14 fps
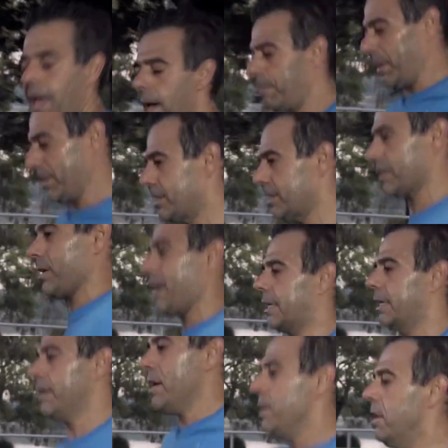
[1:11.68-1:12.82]
capitalist. It's like
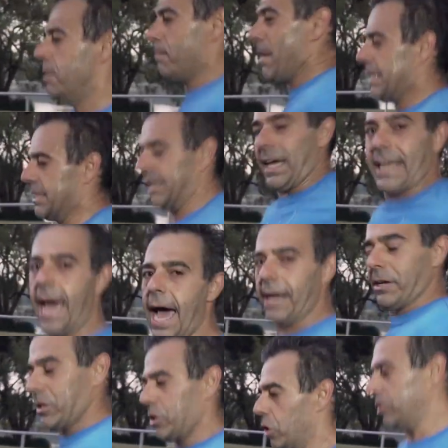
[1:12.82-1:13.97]
mixing a cat
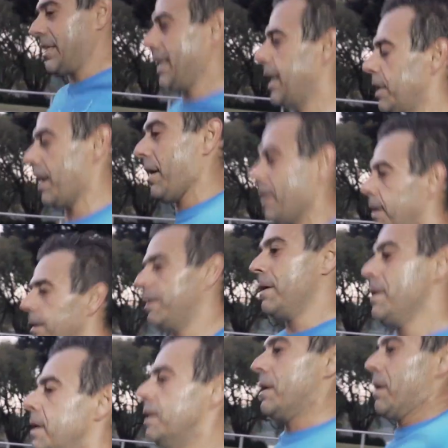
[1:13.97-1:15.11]
and a dog together.
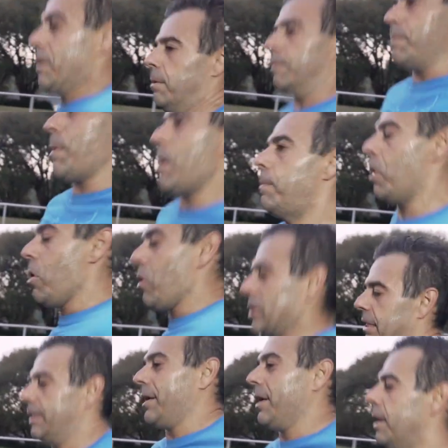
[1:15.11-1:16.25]
Bob Hawke
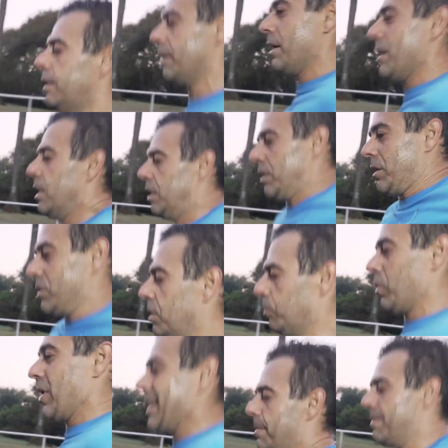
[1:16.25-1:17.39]
did some
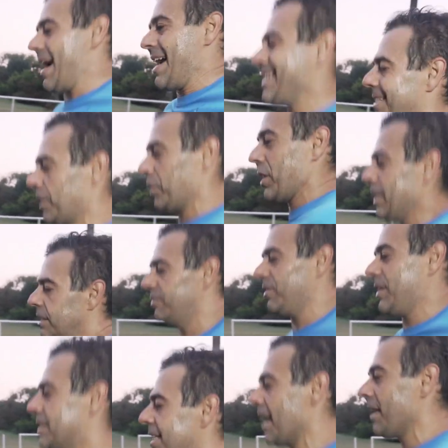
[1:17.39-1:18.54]
really amazing things for
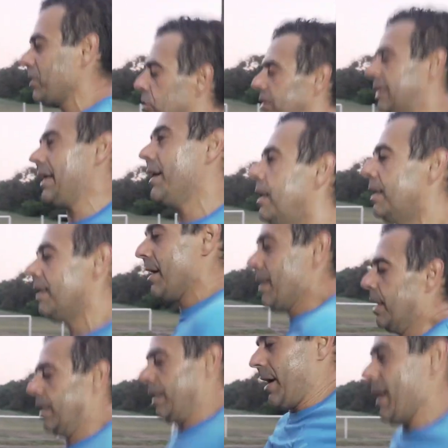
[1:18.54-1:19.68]
this country.
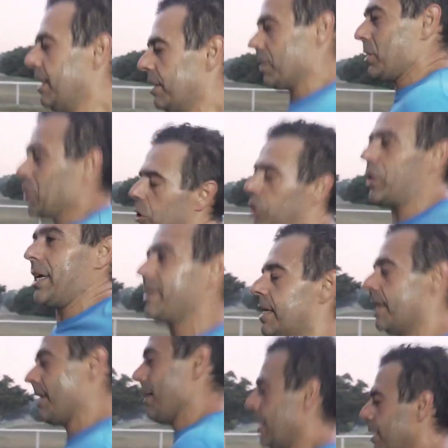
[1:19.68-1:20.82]
And the two things
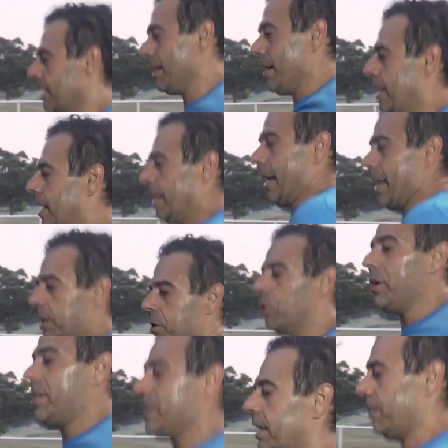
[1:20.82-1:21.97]
that he
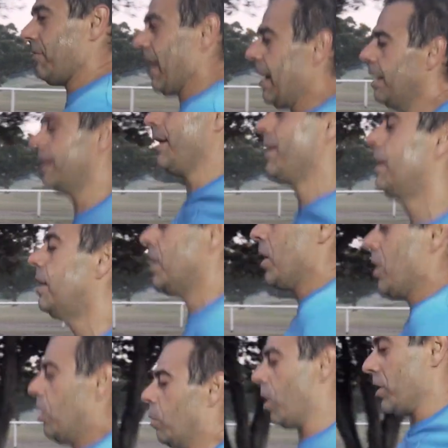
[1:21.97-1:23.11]
couldn't deliver
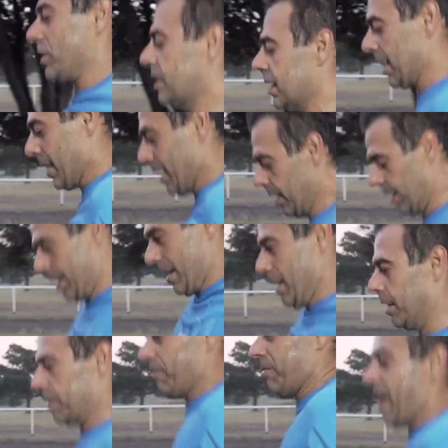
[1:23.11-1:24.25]
was
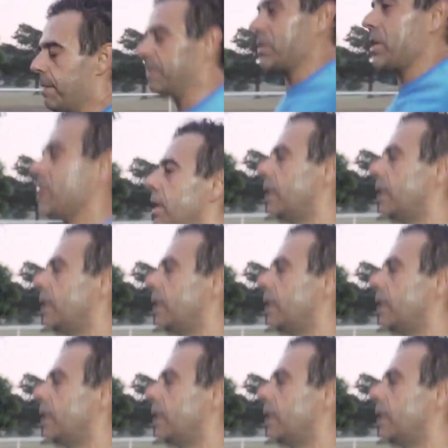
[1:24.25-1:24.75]
the famous